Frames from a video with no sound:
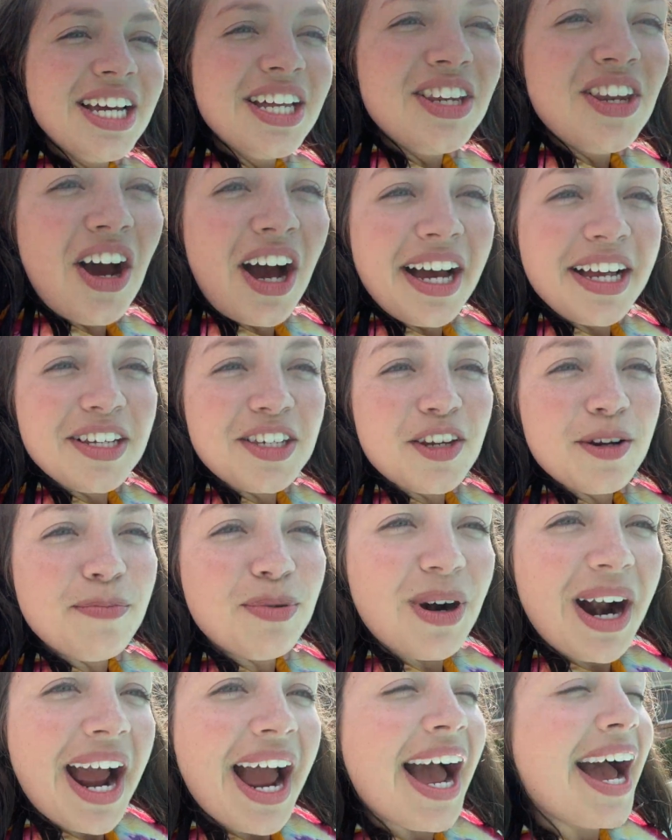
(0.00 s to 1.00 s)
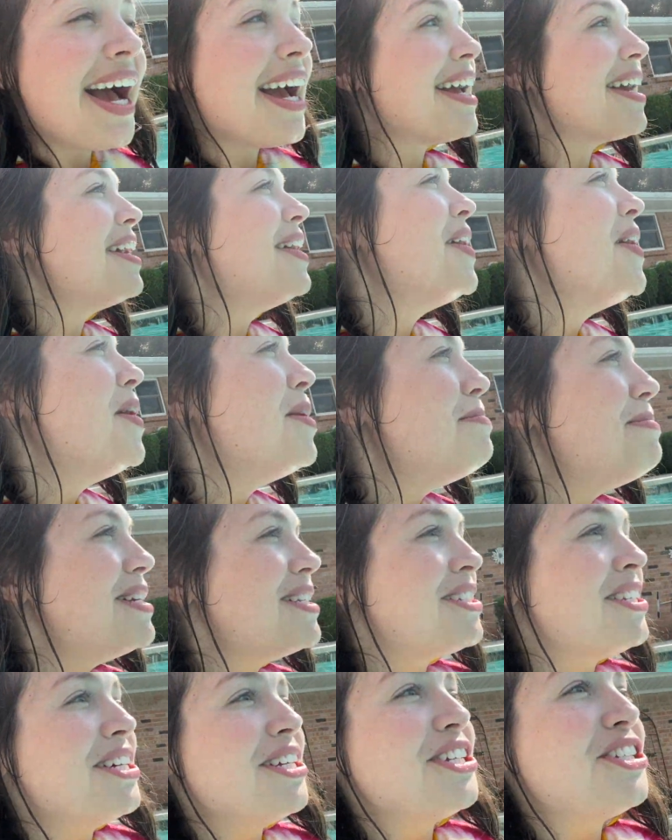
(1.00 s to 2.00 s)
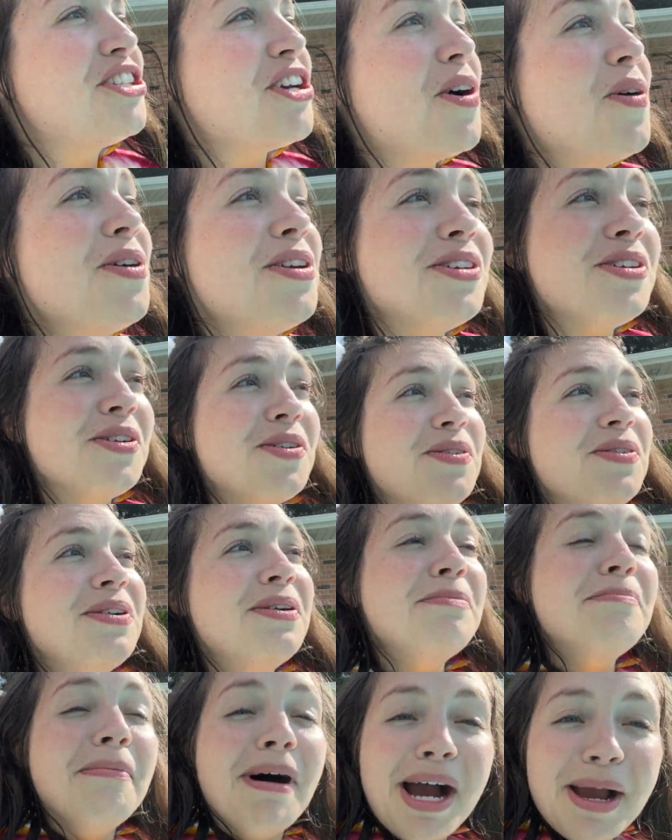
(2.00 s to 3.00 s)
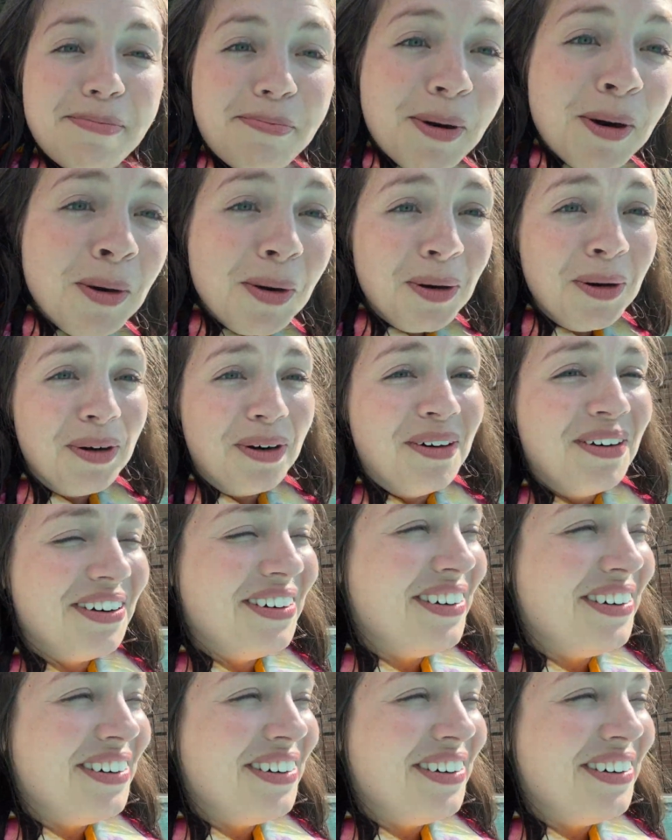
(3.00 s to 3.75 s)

not to brag, but to show you my pool.